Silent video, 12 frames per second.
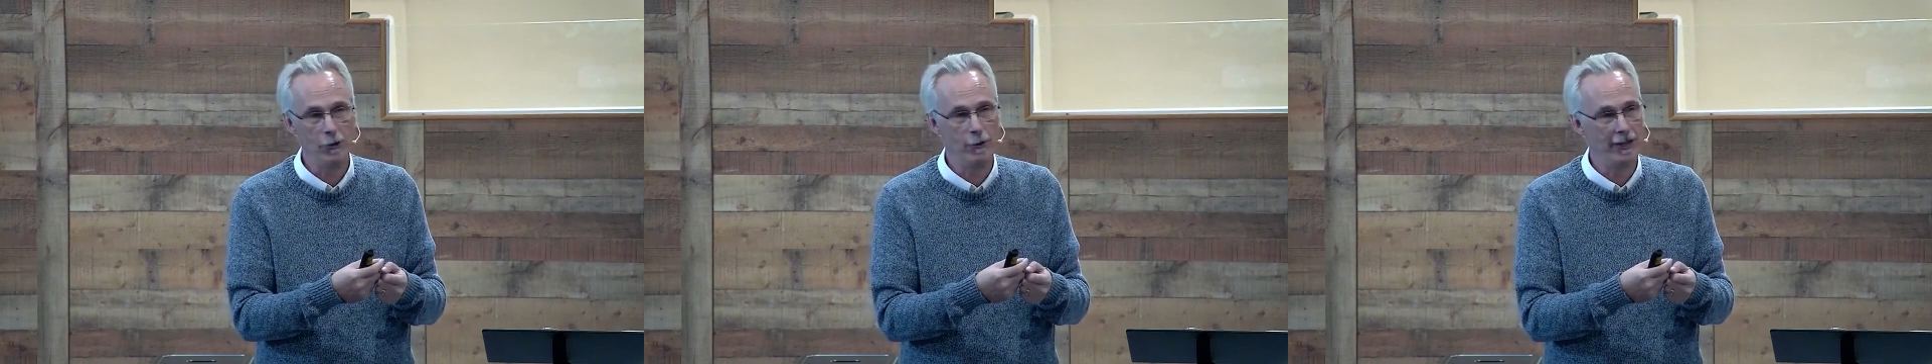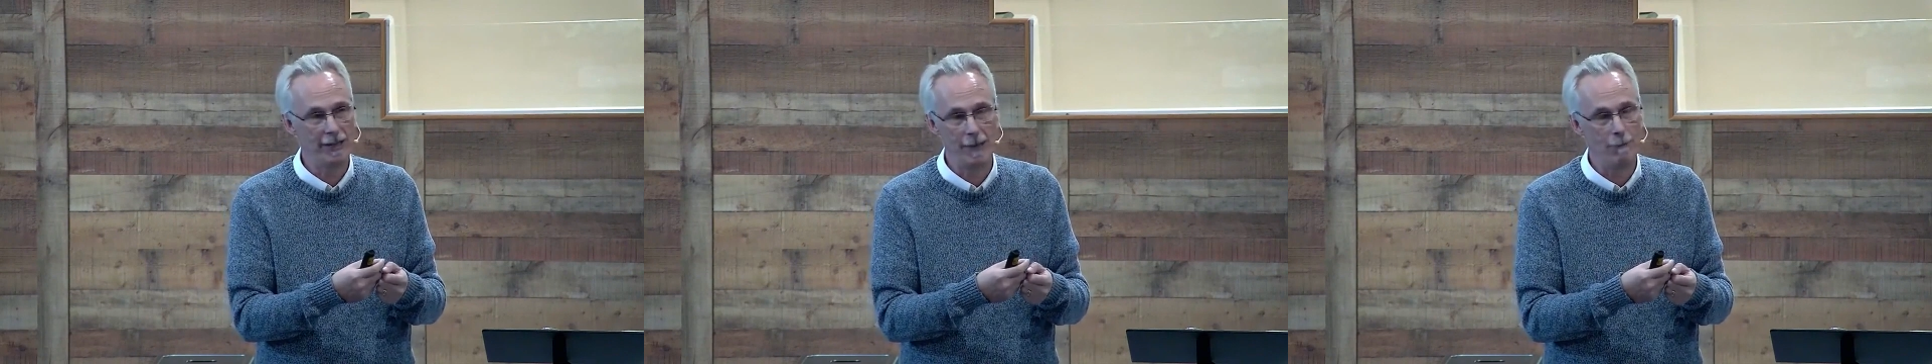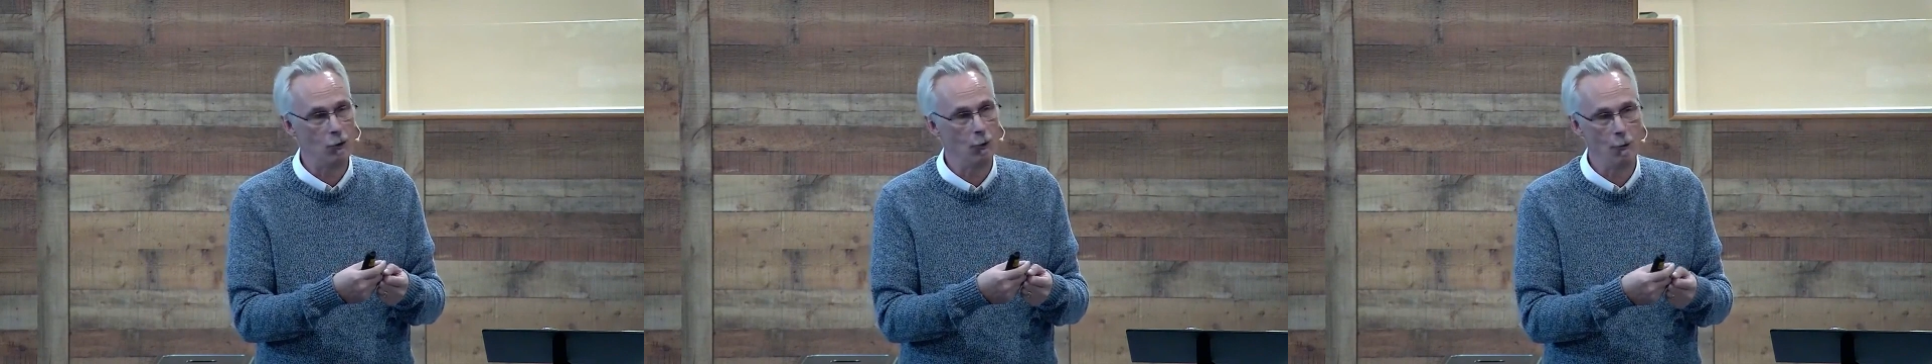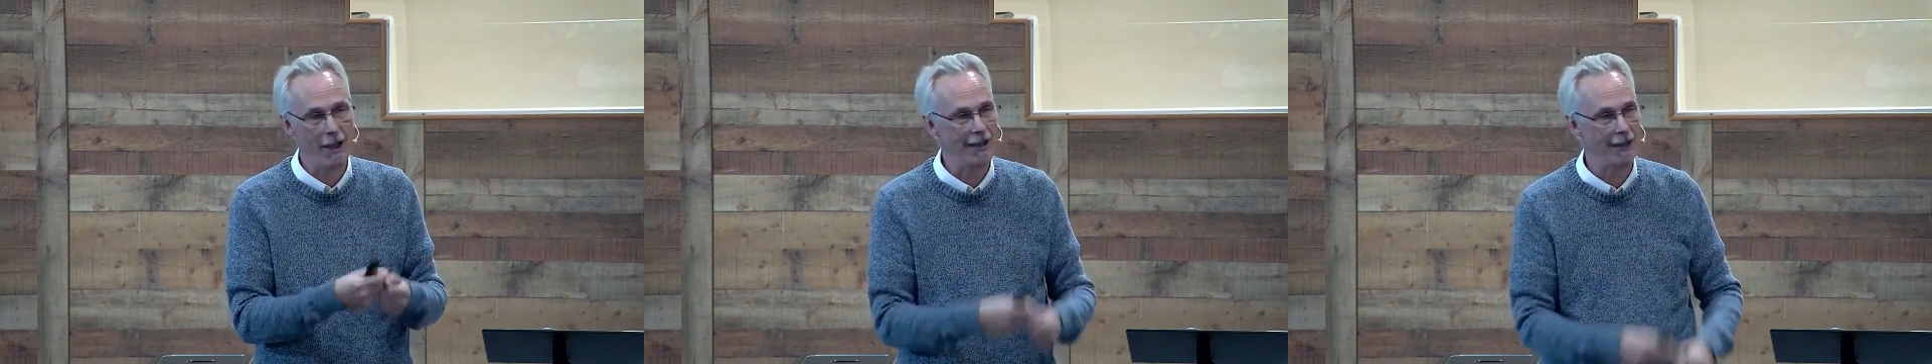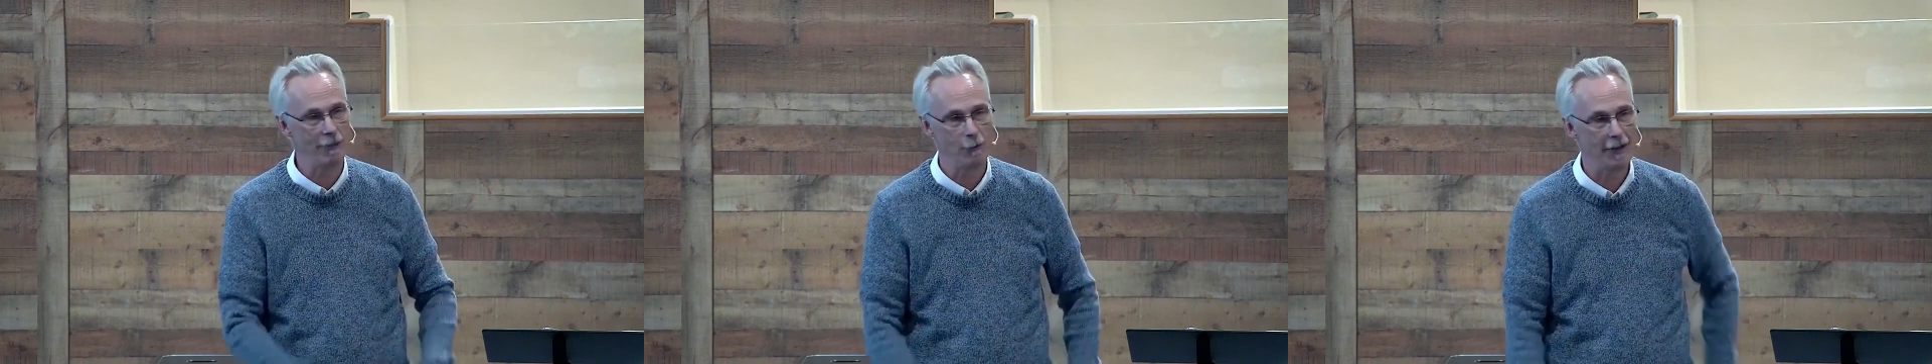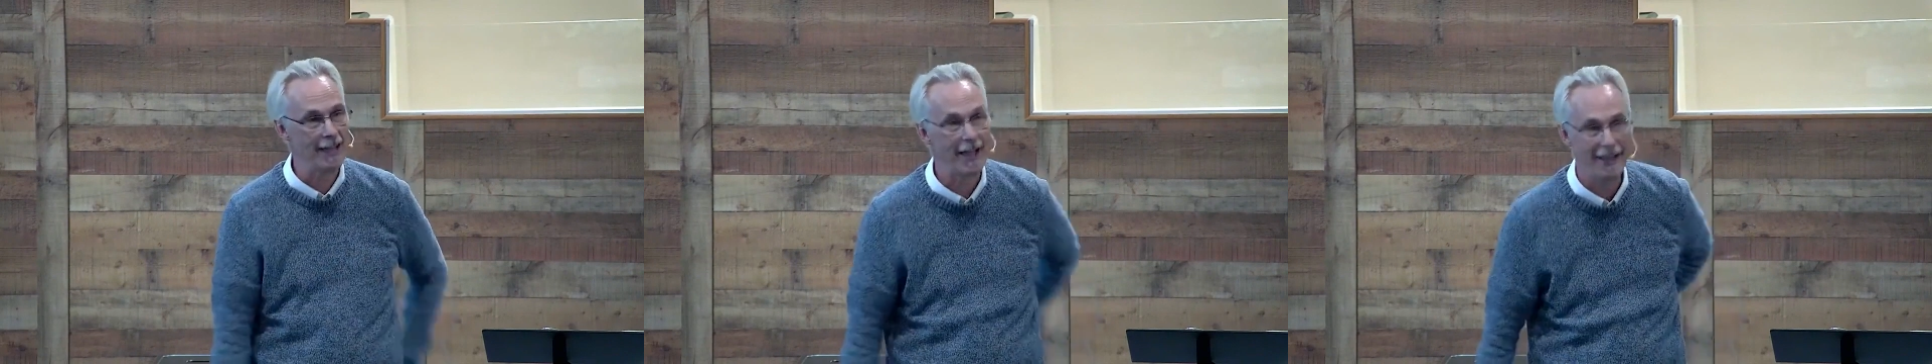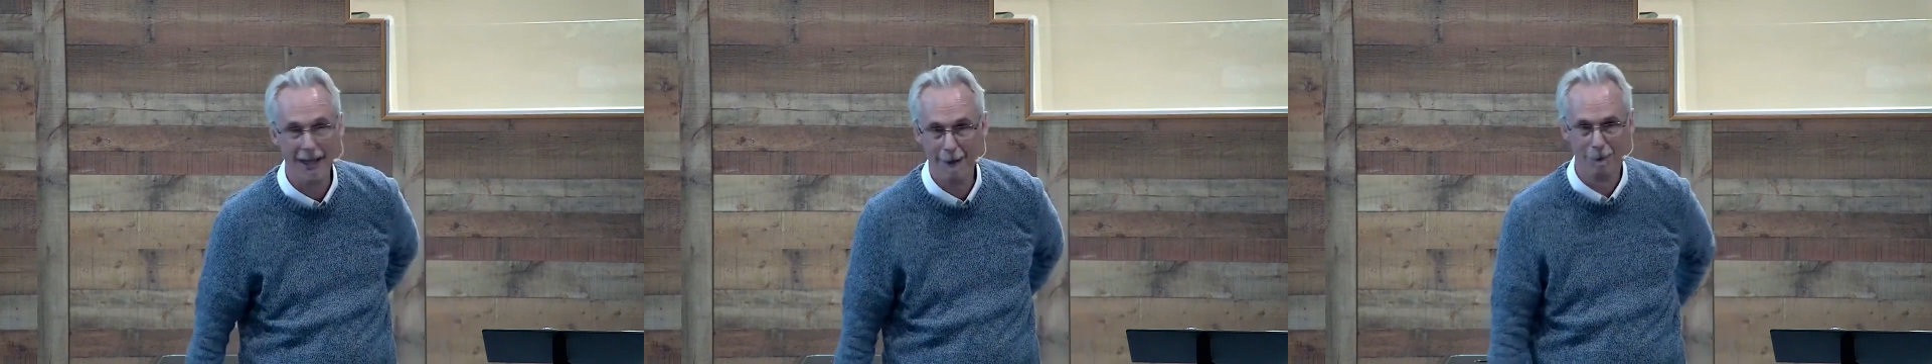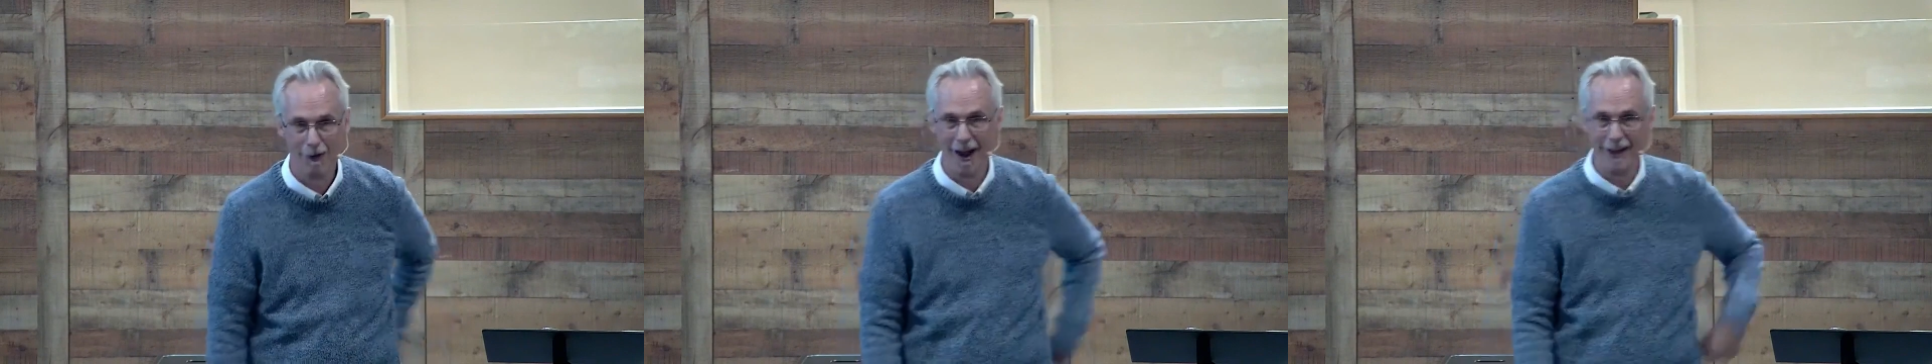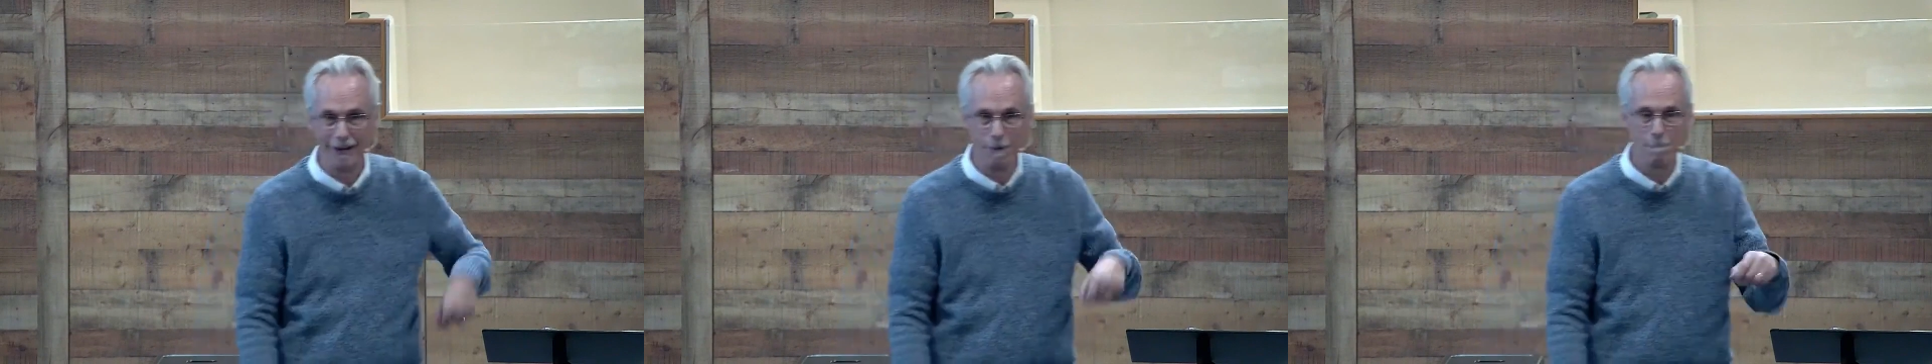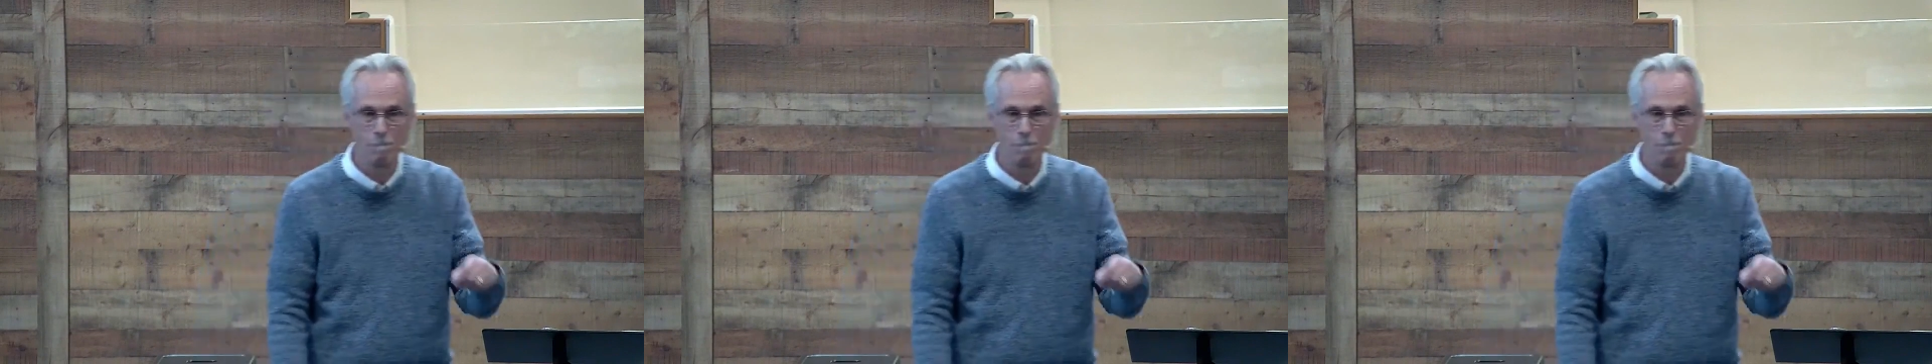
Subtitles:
and keep you awake at 3 a.m., right?